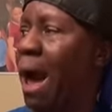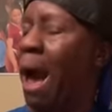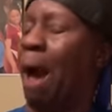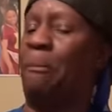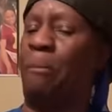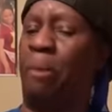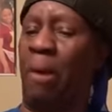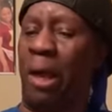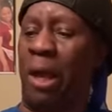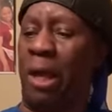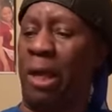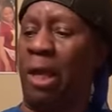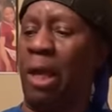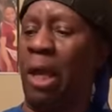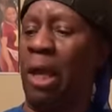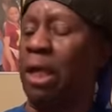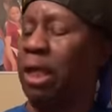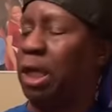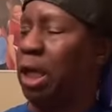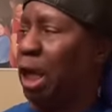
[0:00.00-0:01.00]
I
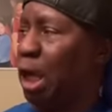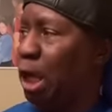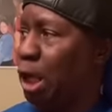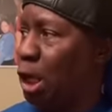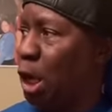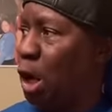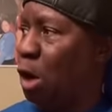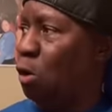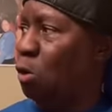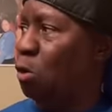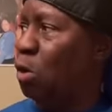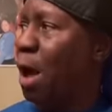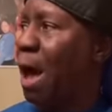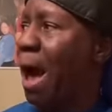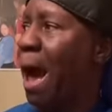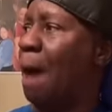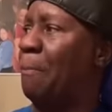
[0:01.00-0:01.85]
play Keno,